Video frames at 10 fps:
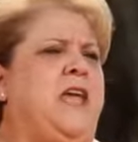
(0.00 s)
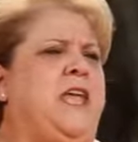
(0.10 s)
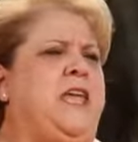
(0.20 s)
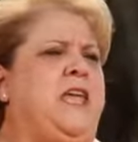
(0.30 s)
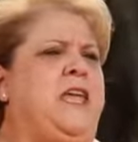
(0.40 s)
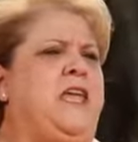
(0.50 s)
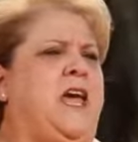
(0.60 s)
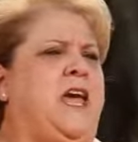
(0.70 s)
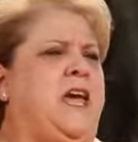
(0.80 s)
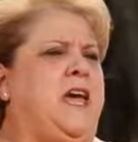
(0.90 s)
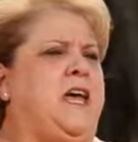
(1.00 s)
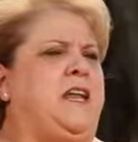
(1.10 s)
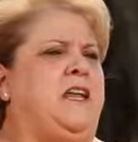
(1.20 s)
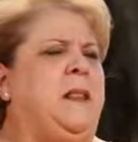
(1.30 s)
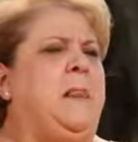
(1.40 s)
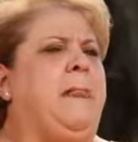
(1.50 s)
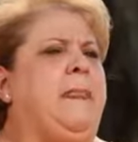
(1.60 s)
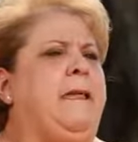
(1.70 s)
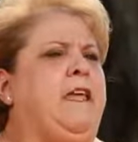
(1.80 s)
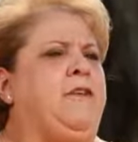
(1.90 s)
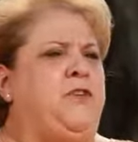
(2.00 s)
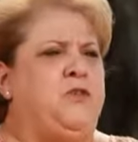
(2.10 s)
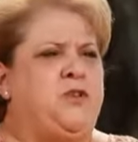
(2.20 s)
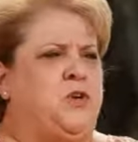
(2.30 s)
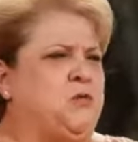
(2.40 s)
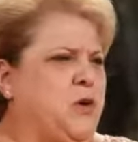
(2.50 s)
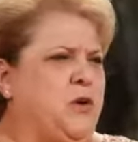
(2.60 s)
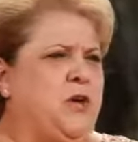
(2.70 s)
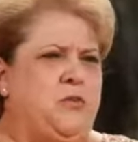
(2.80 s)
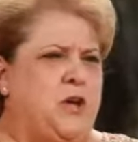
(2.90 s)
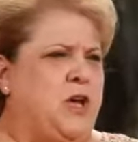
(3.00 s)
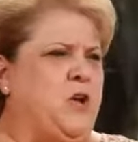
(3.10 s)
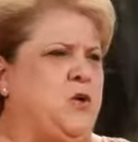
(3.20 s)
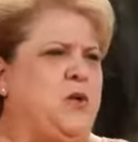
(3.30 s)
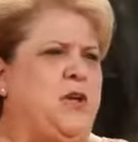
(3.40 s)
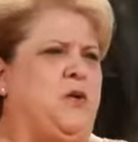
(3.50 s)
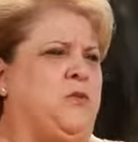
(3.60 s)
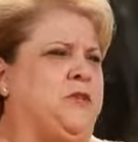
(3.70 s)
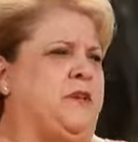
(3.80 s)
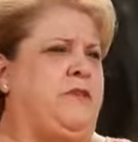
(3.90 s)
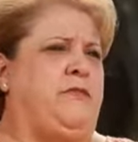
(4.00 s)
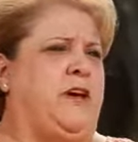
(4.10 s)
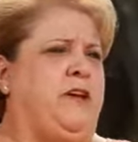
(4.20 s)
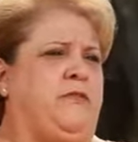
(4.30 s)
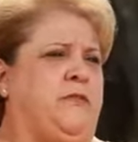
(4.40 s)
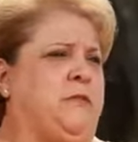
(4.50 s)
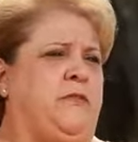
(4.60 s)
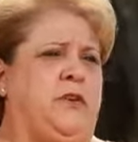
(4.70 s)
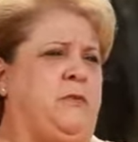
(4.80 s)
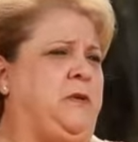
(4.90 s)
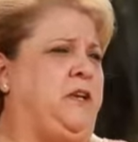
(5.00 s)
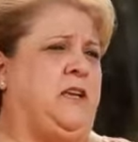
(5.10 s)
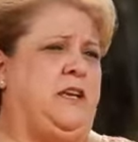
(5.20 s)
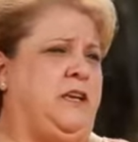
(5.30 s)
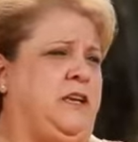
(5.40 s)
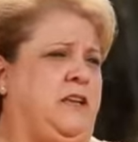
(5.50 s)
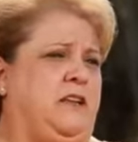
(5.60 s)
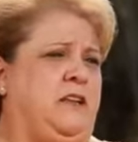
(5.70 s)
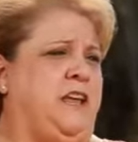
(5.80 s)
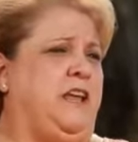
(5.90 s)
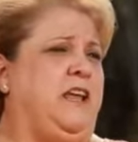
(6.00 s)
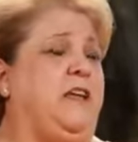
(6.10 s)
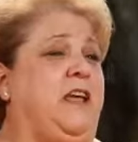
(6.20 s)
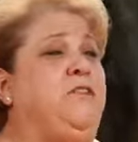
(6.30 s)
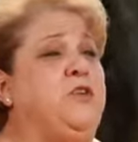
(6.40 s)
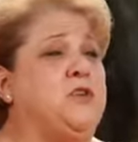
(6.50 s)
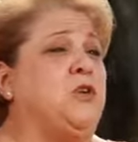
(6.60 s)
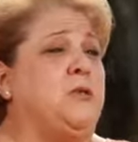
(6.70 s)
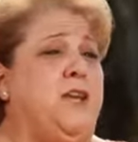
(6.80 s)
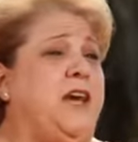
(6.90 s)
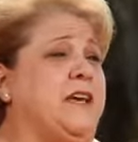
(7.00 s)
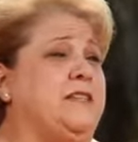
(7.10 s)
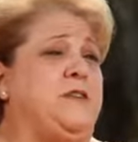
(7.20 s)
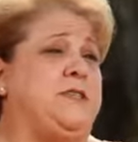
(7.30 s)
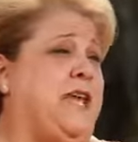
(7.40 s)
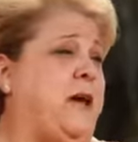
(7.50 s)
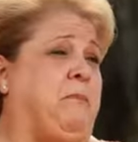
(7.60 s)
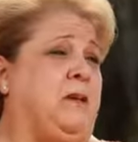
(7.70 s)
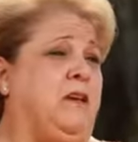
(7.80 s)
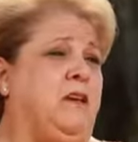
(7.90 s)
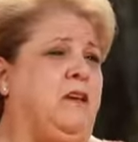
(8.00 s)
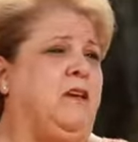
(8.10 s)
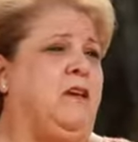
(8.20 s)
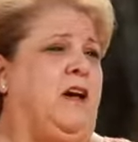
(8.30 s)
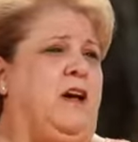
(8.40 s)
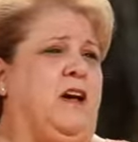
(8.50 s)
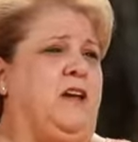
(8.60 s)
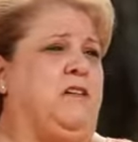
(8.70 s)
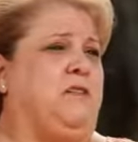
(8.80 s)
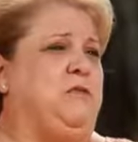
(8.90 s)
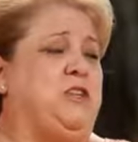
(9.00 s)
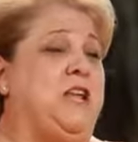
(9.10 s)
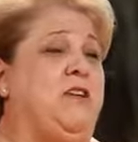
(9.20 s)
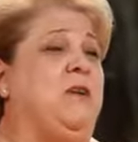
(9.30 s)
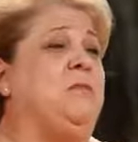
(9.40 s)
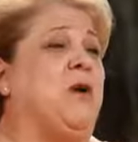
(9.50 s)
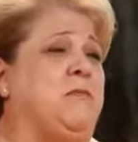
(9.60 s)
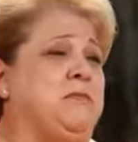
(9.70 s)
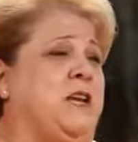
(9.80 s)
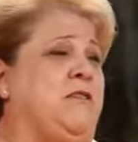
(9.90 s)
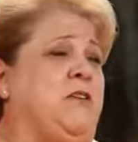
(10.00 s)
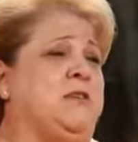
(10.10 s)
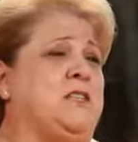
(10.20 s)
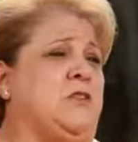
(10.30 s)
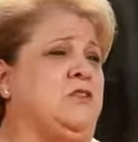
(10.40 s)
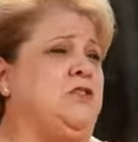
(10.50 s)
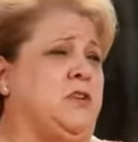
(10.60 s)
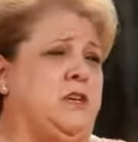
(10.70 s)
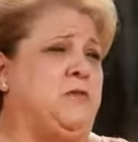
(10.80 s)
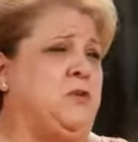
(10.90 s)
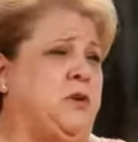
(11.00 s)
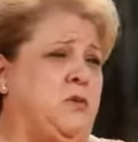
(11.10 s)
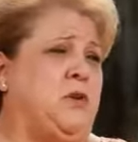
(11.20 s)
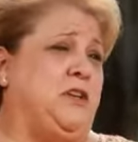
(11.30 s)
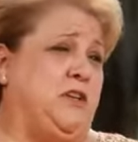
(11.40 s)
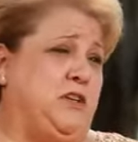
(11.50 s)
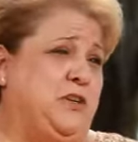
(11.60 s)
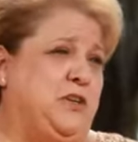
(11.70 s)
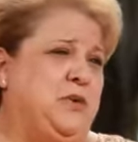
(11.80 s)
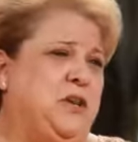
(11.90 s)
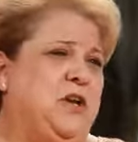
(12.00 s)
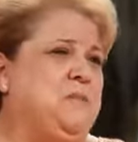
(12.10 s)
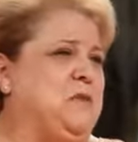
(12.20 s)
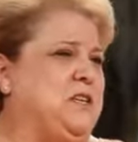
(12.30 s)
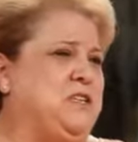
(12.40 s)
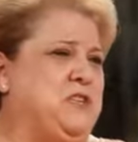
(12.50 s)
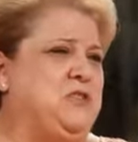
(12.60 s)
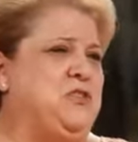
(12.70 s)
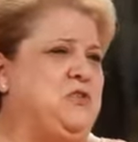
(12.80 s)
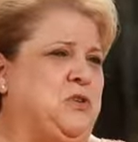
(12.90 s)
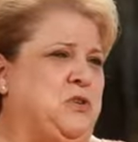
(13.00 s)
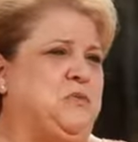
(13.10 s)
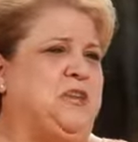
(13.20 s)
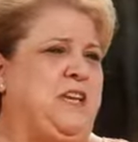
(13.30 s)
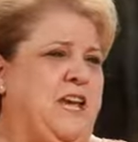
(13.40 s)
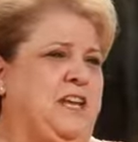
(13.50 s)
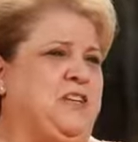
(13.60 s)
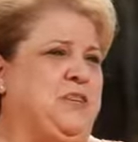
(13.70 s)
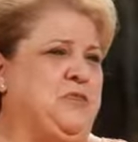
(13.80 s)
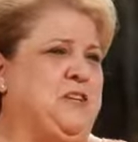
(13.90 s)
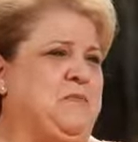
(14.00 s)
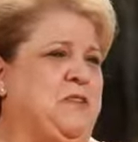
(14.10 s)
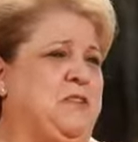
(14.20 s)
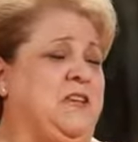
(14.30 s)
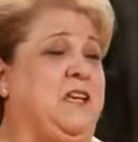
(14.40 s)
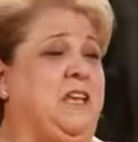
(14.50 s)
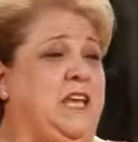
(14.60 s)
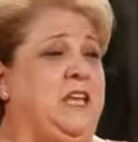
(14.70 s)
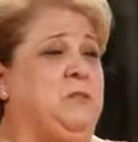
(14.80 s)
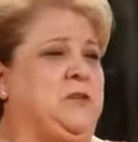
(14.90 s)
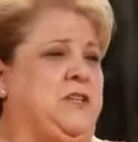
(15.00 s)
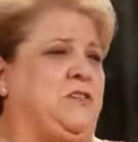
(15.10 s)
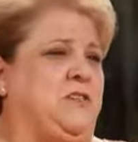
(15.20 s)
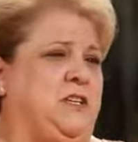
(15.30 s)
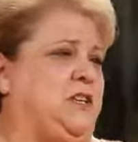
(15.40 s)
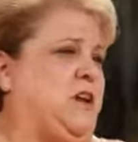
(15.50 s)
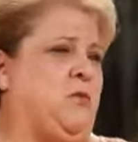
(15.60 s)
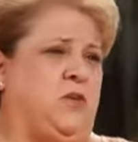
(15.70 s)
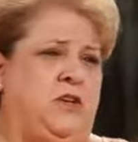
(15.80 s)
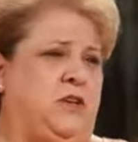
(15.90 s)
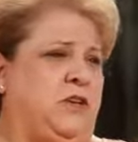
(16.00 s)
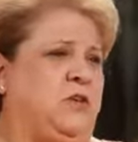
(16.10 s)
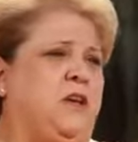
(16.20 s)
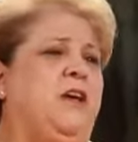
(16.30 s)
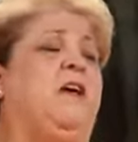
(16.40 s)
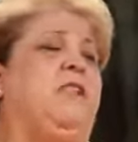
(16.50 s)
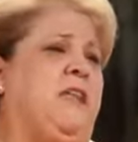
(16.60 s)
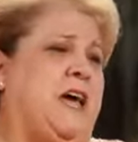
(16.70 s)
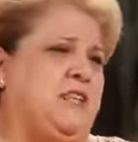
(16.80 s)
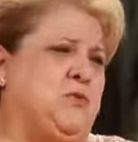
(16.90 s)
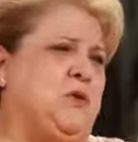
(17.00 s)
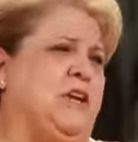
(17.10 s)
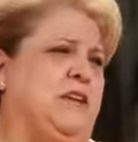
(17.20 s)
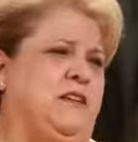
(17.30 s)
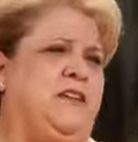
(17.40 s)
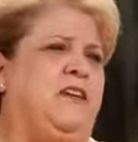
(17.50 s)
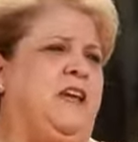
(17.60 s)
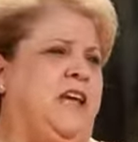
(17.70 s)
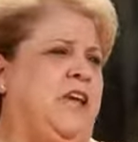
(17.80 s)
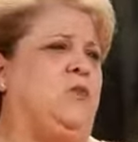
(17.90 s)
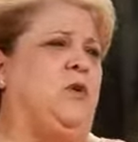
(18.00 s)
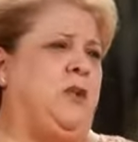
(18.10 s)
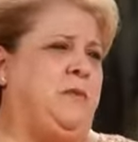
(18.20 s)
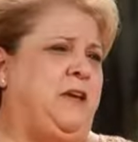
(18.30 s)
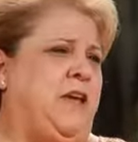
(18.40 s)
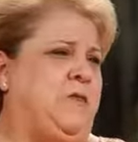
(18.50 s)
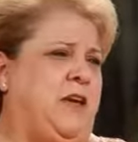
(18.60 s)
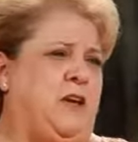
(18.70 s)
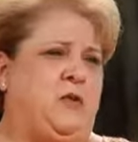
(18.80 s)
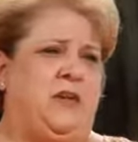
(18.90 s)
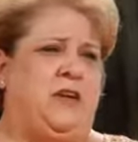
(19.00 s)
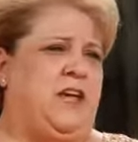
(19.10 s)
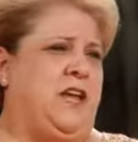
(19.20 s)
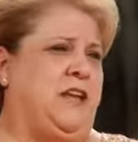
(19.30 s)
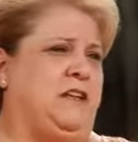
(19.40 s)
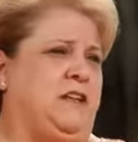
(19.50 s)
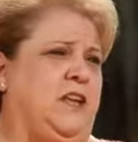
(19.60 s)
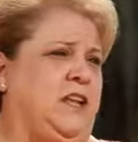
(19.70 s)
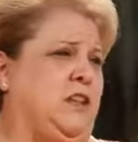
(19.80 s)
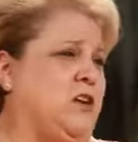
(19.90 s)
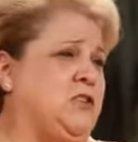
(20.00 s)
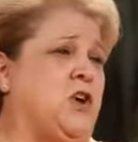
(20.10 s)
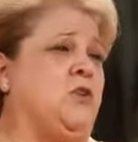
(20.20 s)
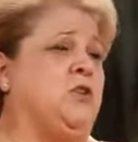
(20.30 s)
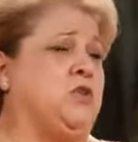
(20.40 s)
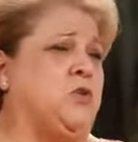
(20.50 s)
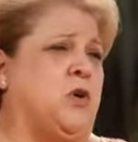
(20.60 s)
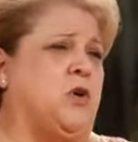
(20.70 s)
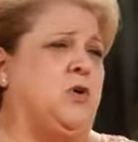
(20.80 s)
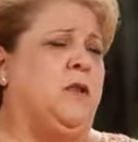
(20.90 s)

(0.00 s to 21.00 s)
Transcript: If you told Mario no, it was a fight from the very beginning. If you told him yes, he was happy. And didn't have any problems out of him as long as you let him do what he wanted to do. But as soon as you told him that he had to do something that he particularly did not want to do, that's when he really became angry and lost all control.